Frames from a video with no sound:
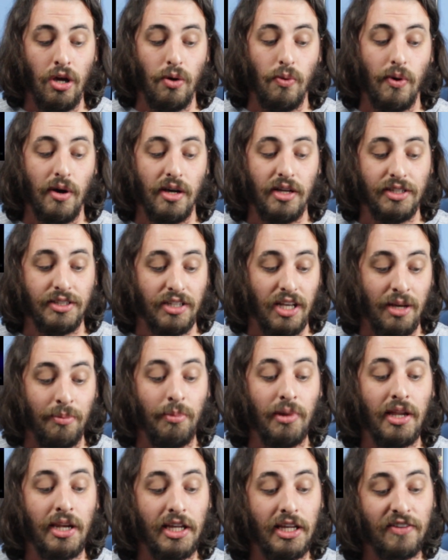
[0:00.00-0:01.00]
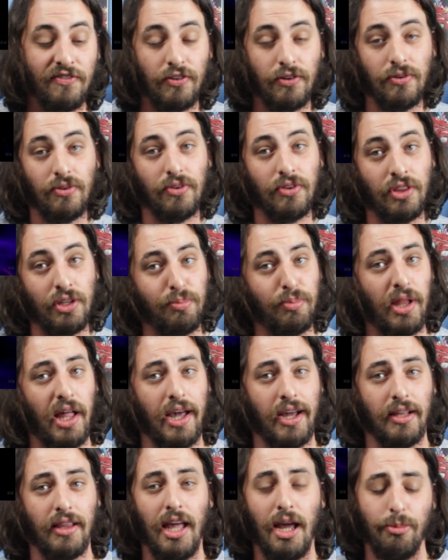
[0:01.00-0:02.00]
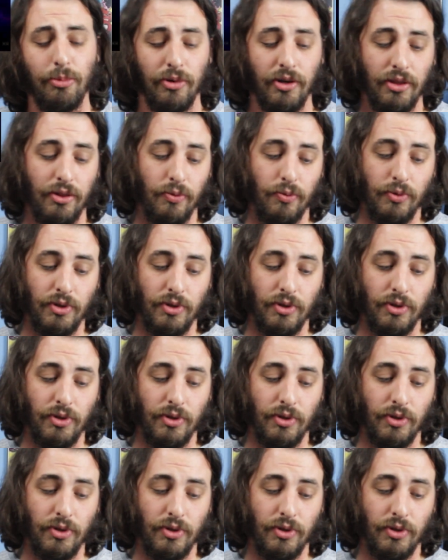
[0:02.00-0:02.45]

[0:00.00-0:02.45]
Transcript: was A Medieval The Black Labyrinth,